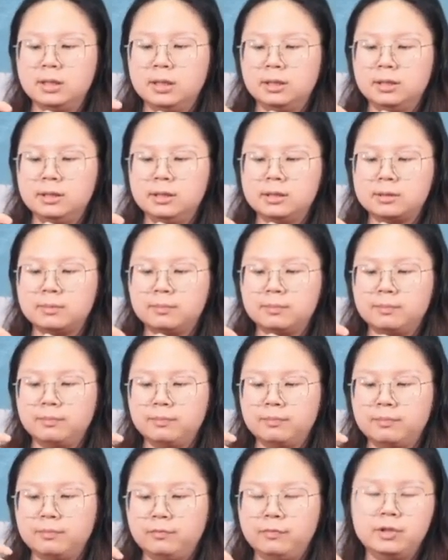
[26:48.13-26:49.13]
this
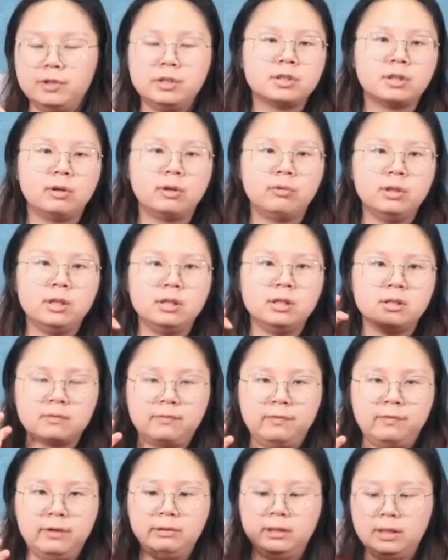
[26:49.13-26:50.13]
whistle is
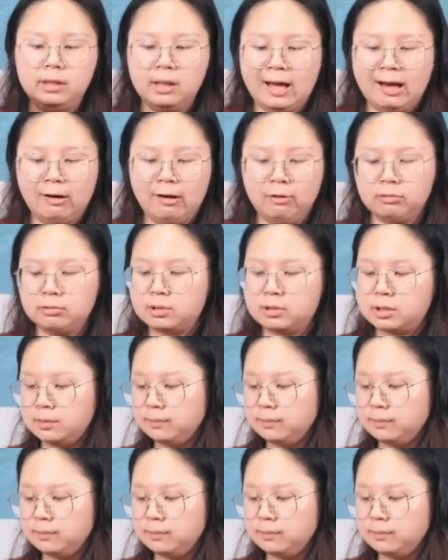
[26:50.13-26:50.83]
very loud.